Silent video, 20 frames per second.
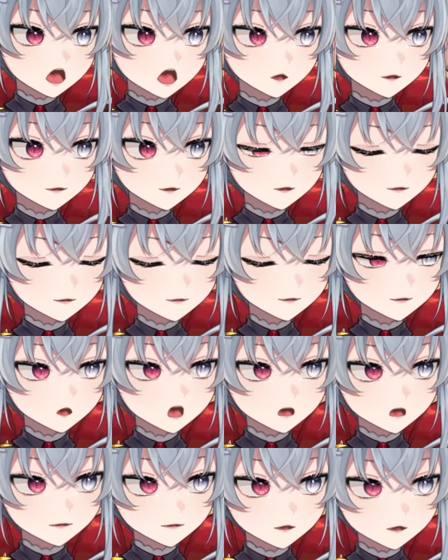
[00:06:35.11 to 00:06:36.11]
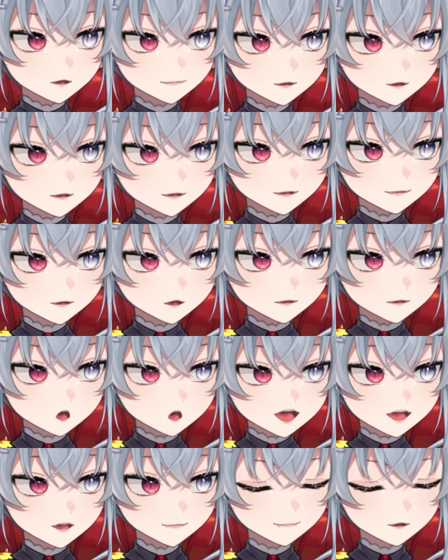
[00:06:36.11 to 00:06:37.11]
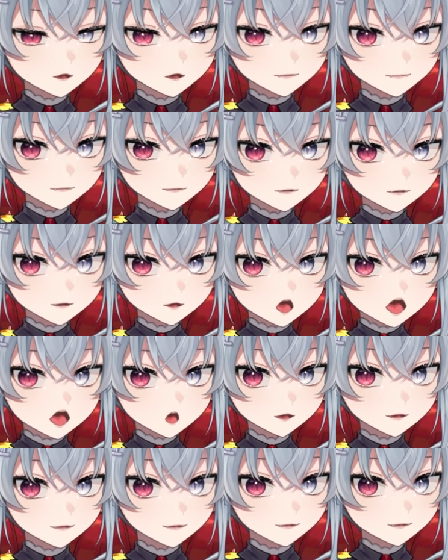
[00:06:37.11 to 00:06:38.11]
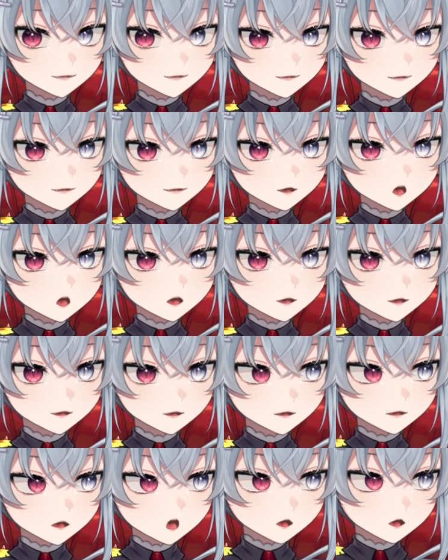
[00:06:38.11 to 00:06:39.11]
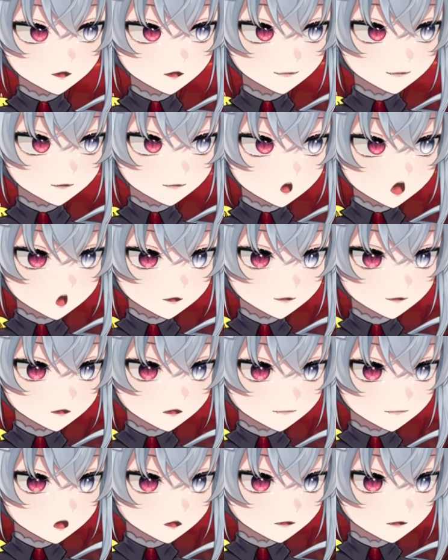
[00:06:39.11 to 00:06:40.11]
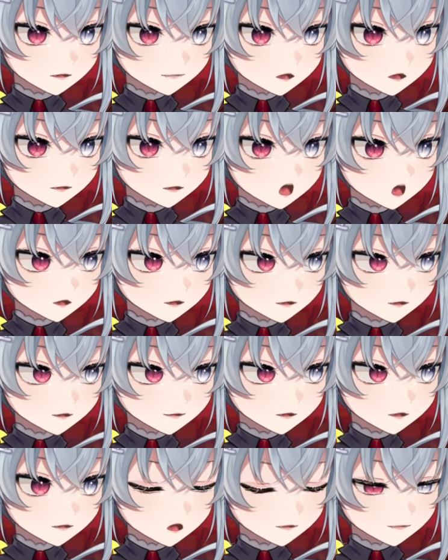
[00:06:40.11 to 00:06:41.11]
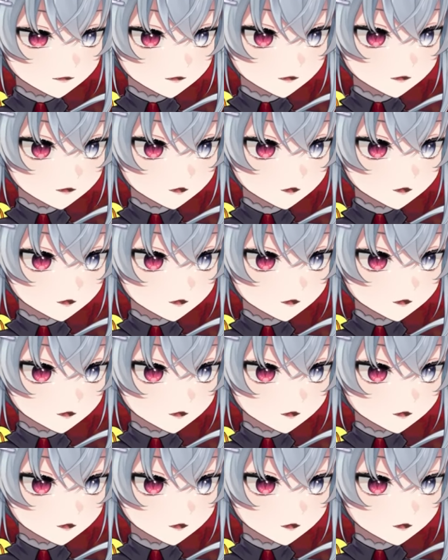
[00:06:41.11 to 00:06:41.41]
There's no specific ban, but you should not, like, you're not allowed to be having your baby run around if your baby's gonna